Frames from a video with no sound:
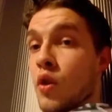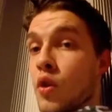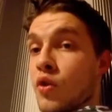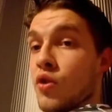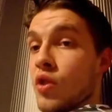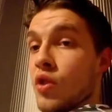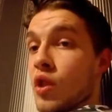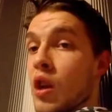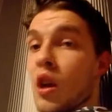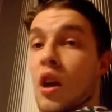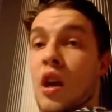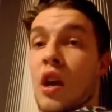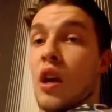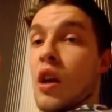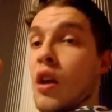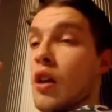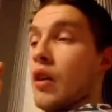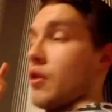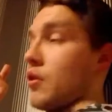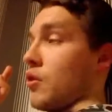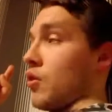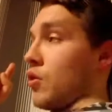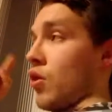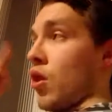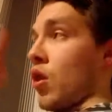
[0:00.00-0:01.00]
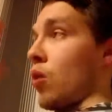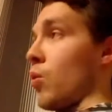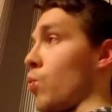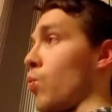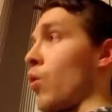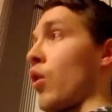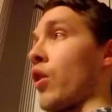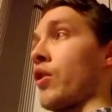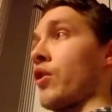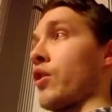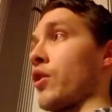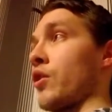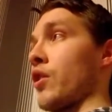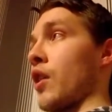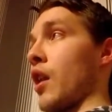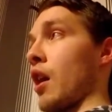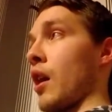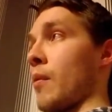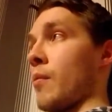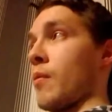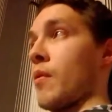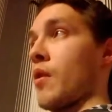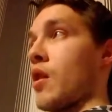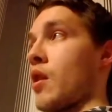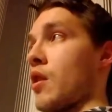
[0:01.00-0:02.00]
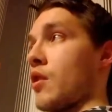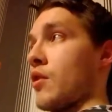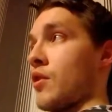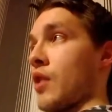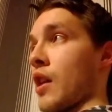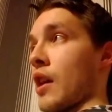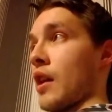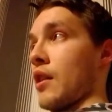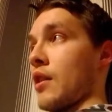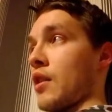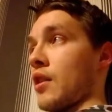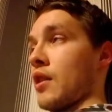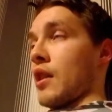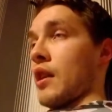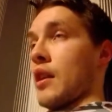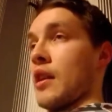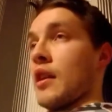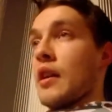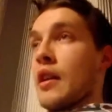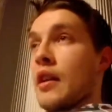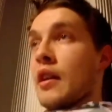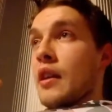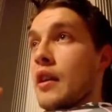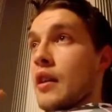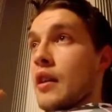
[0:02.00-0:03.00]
Honestly, he is not worth your time. Secondly,